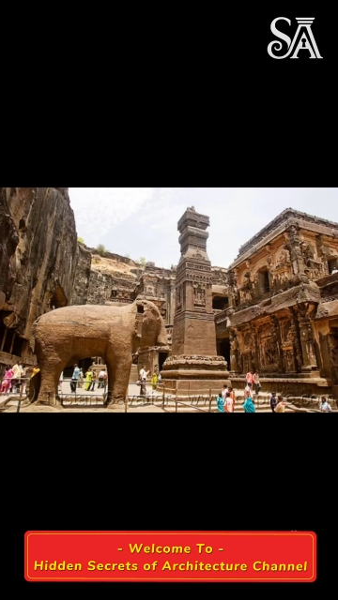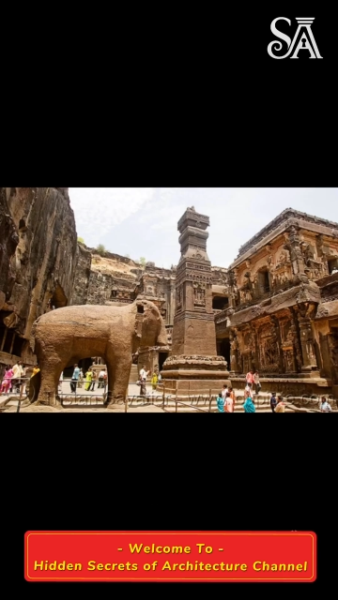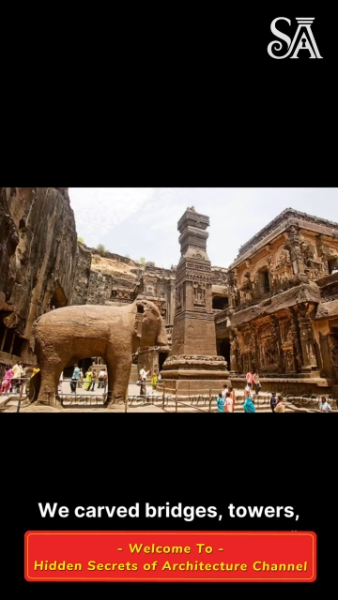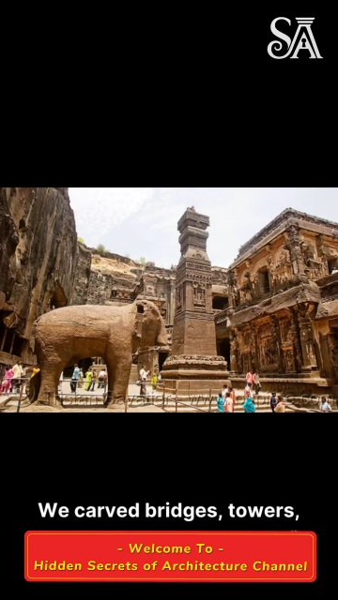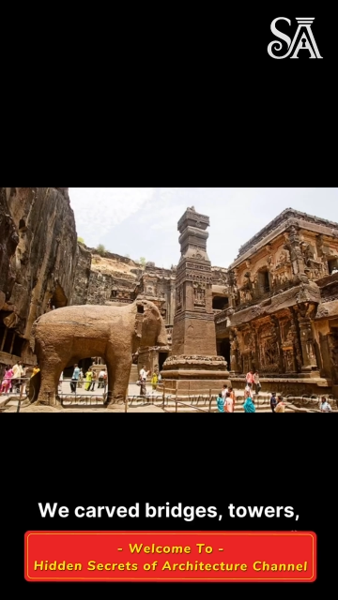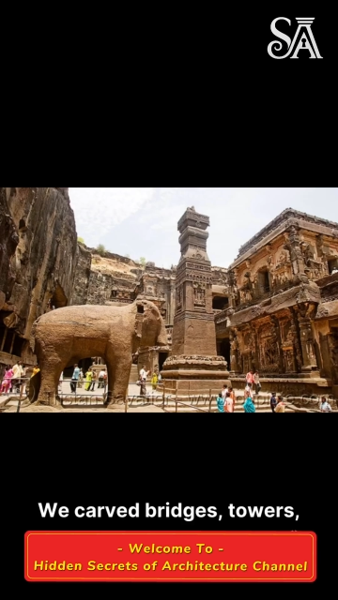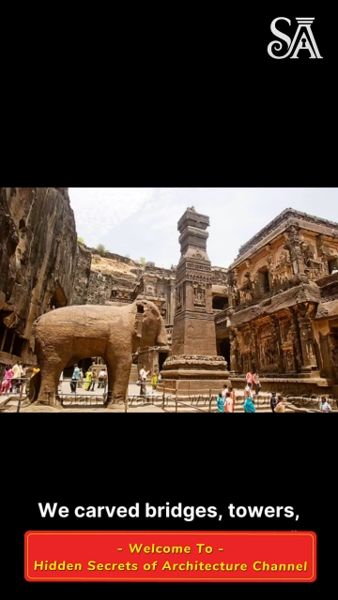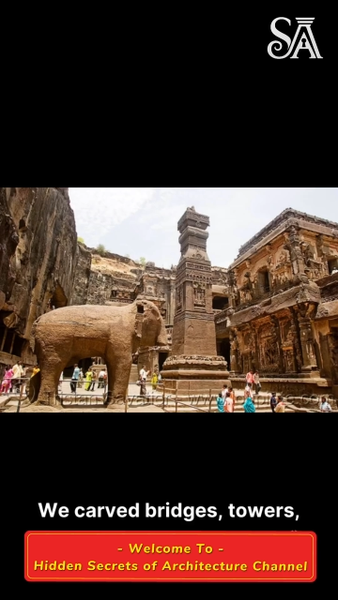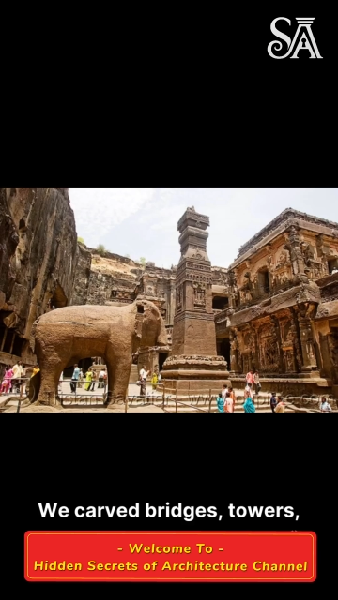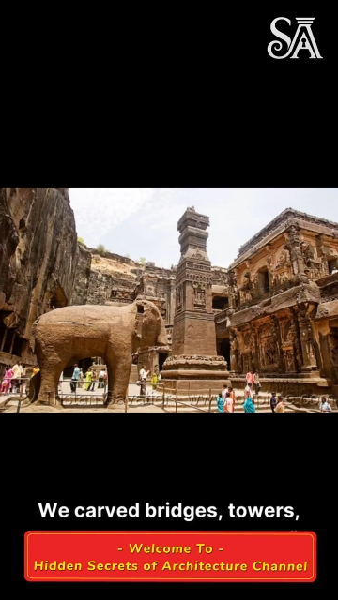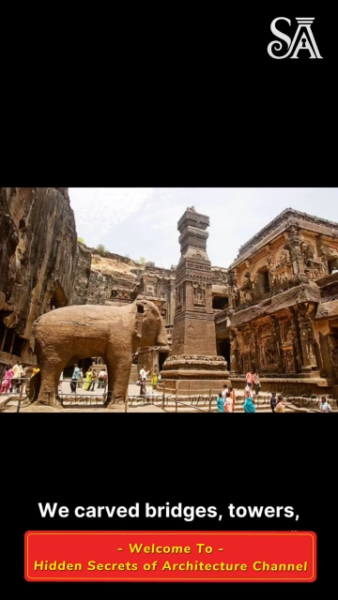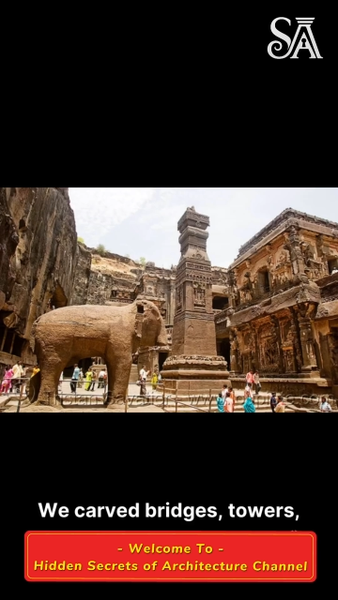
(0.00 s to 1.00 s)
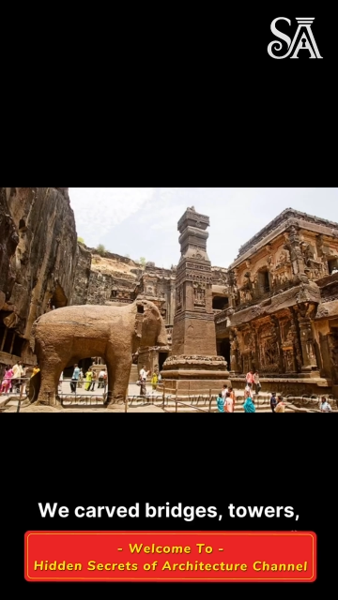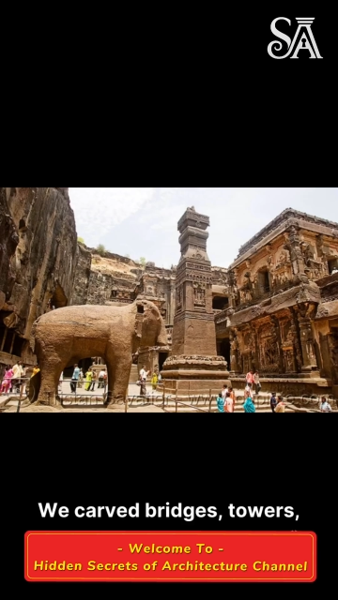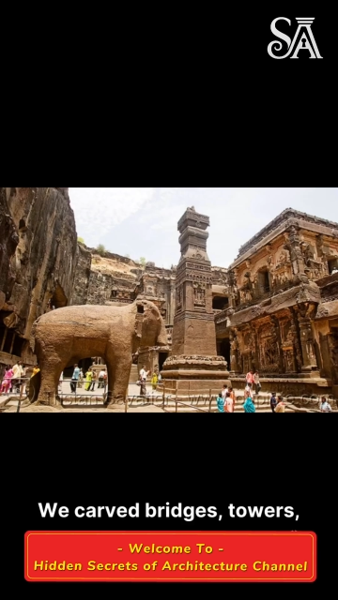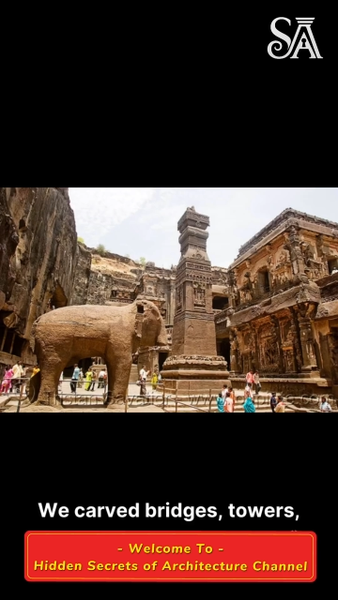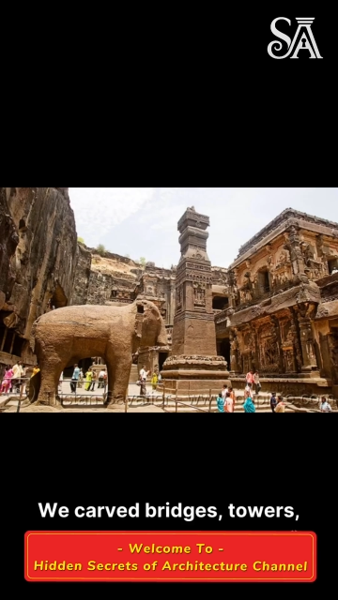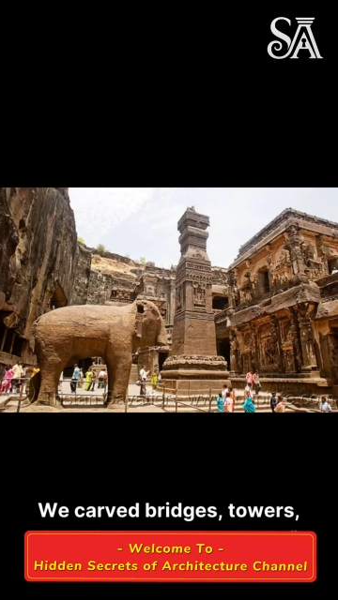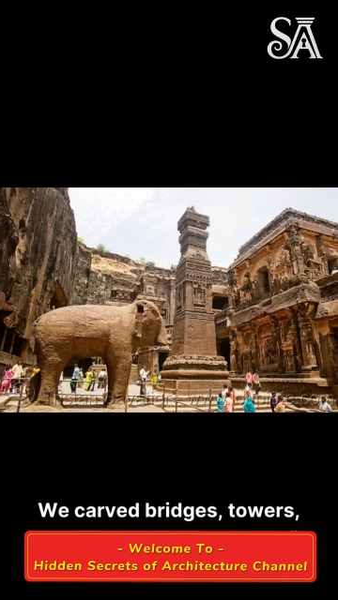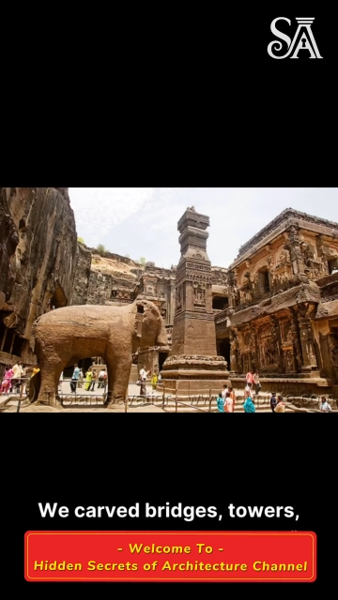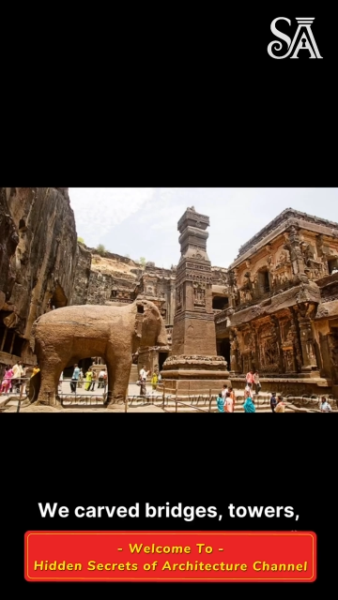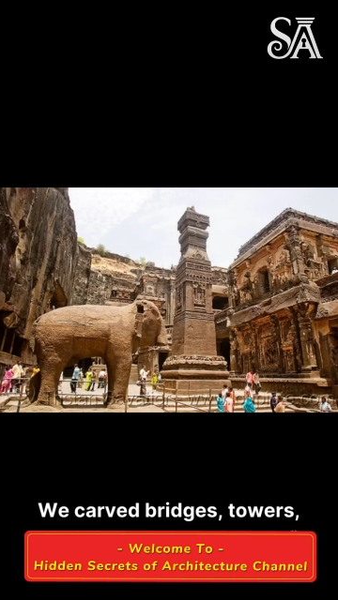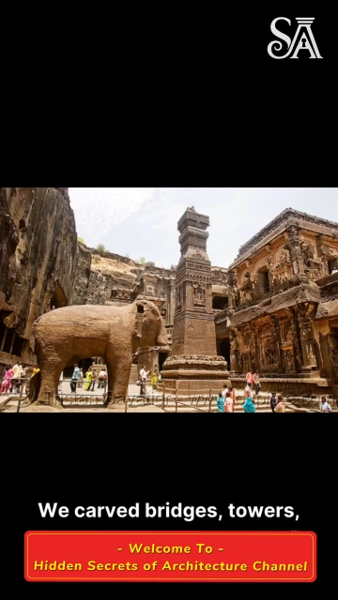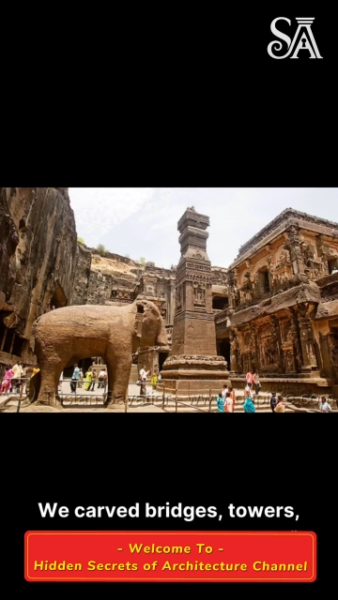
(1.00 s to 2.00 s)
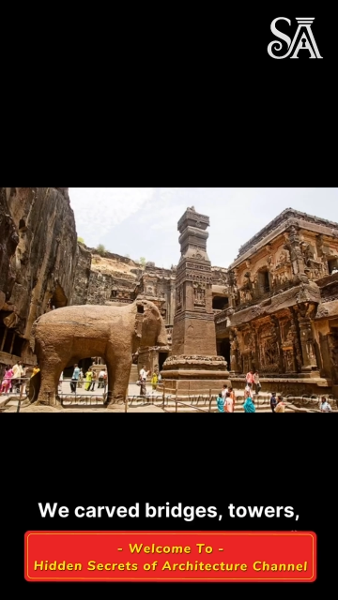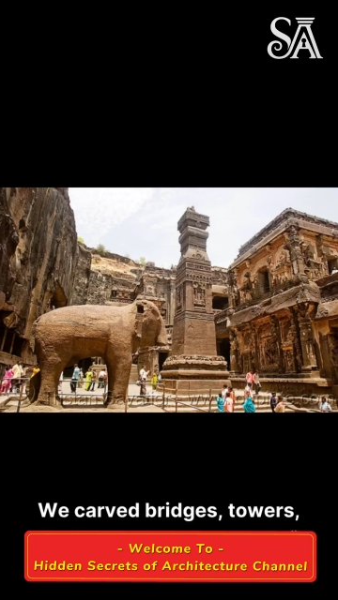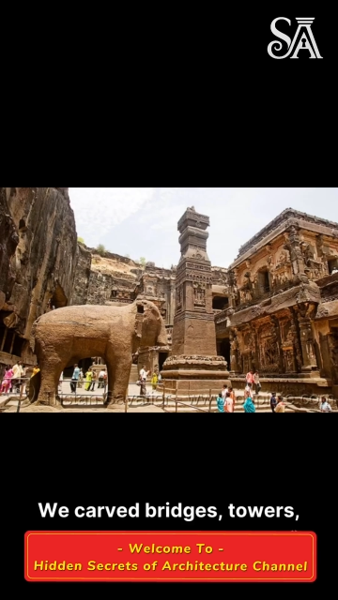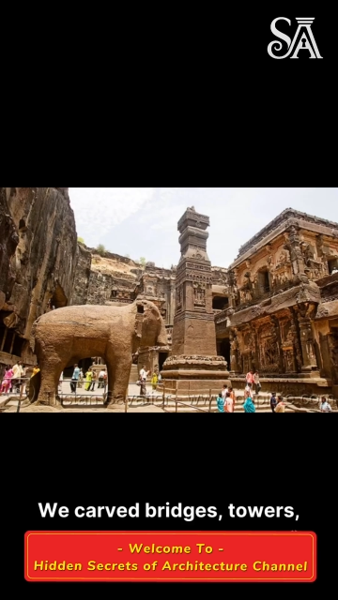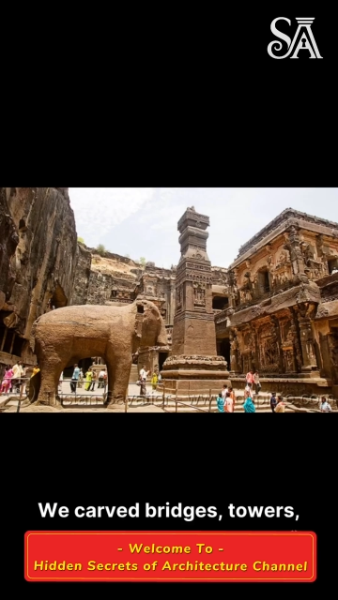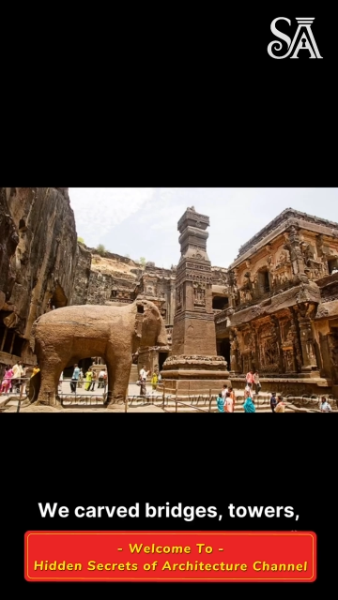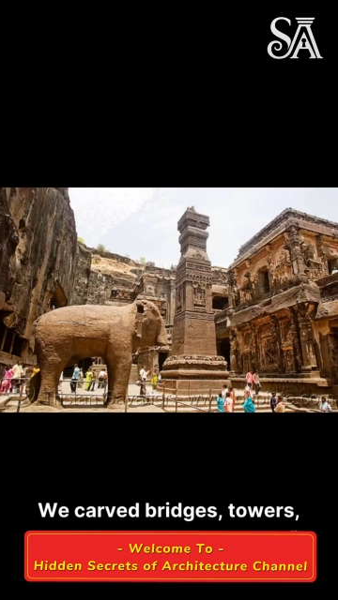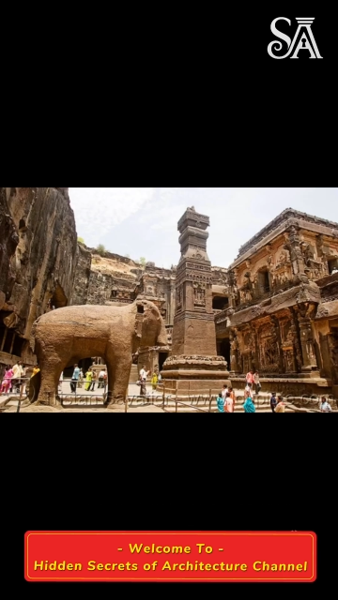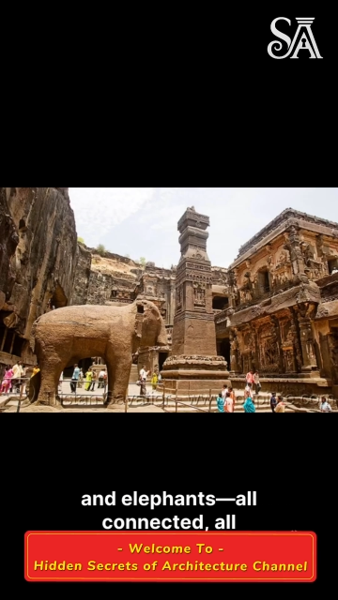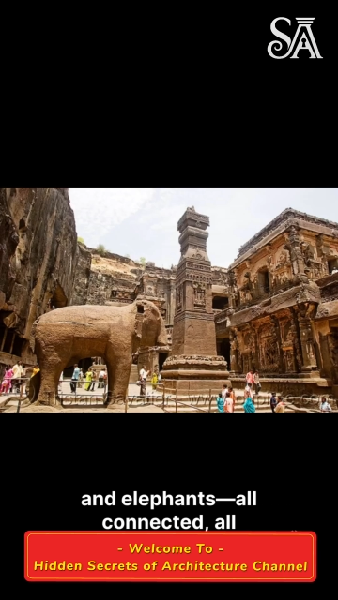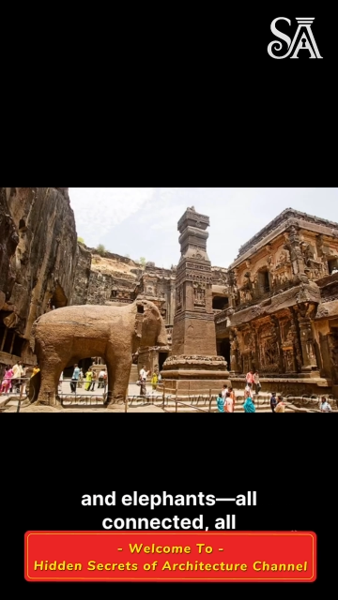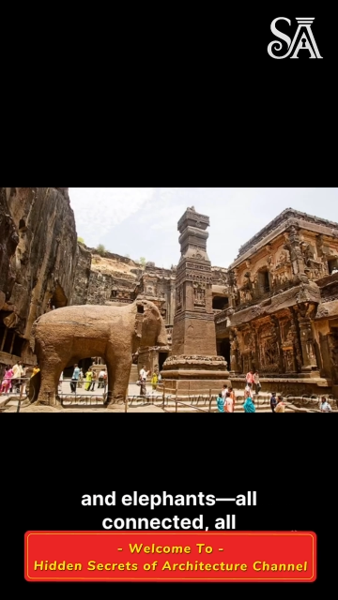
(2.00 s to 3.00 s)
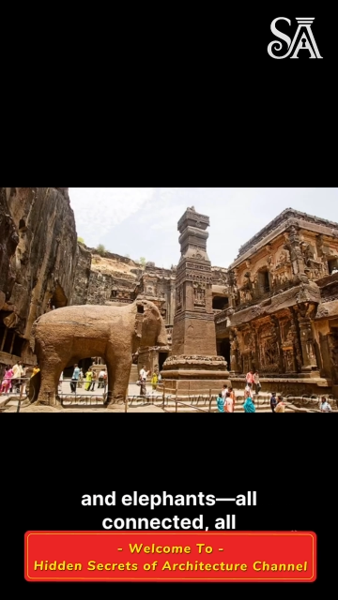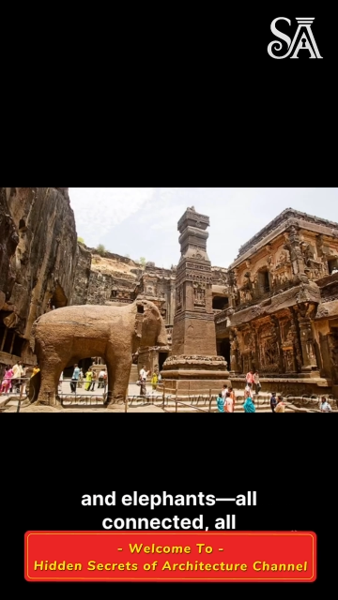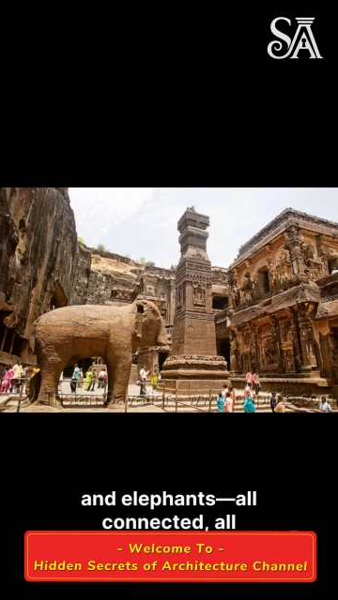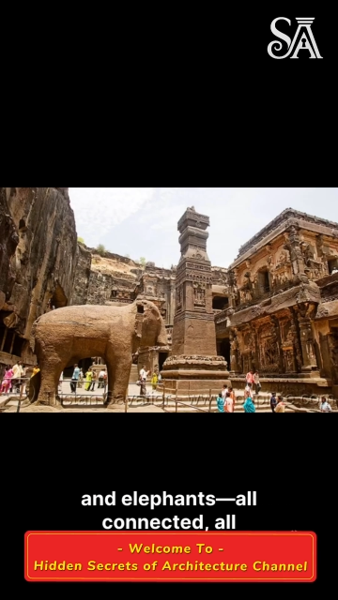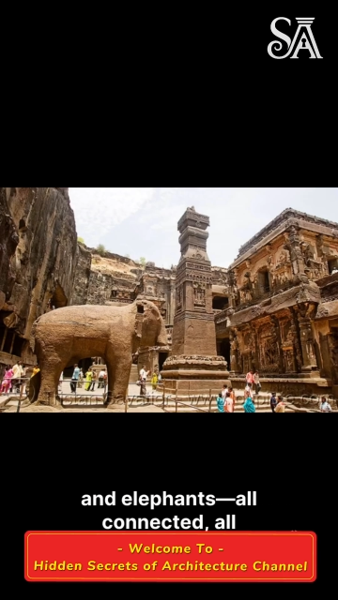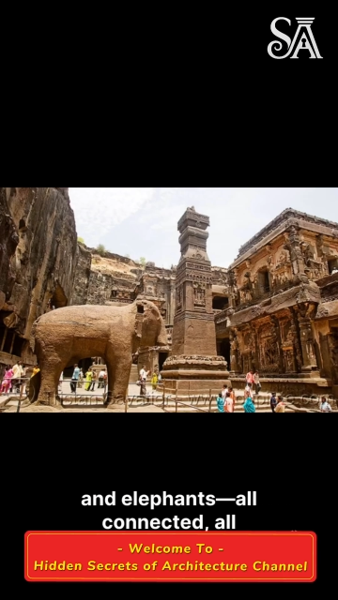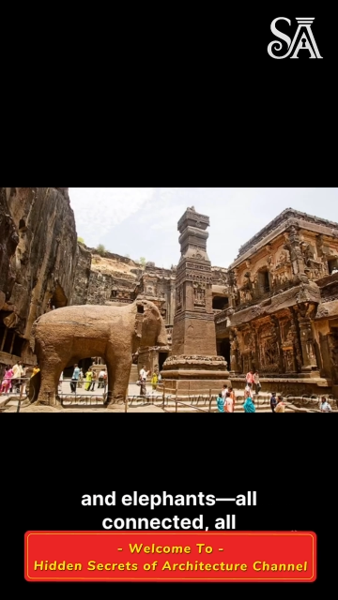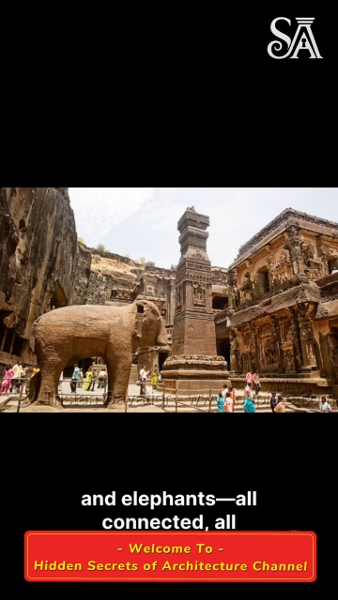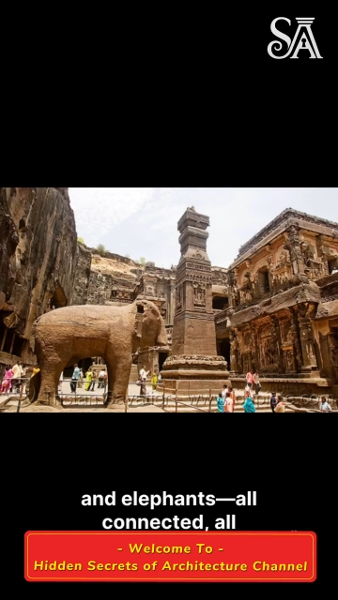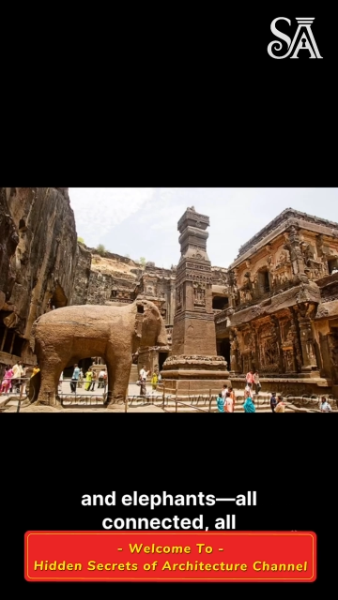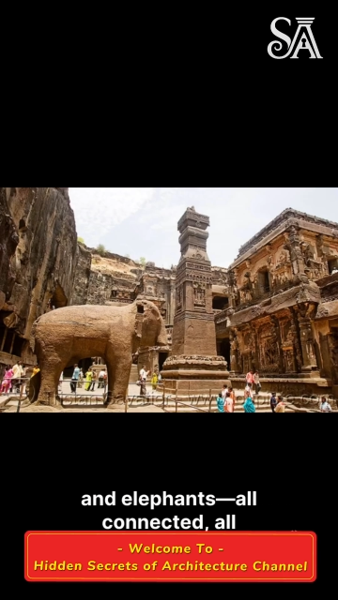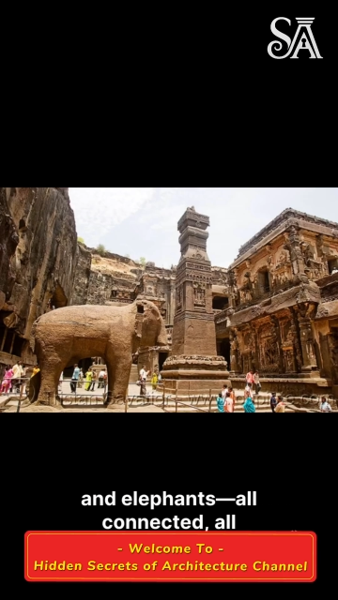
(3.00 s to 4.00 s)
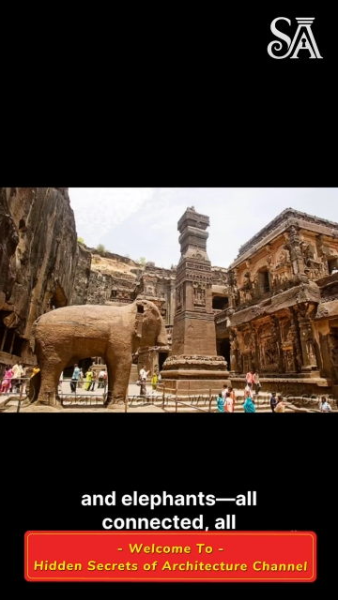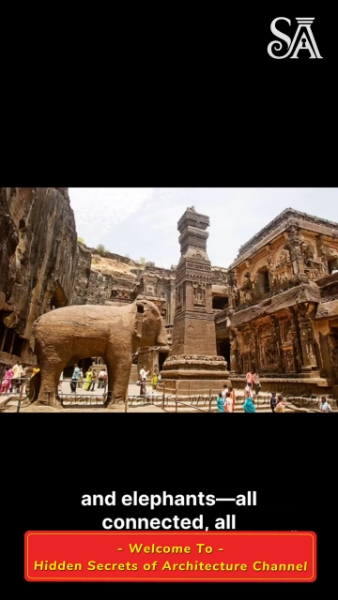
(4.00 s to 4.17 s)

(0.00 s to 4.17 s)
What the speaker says: No face is visible, so there are no lips to read.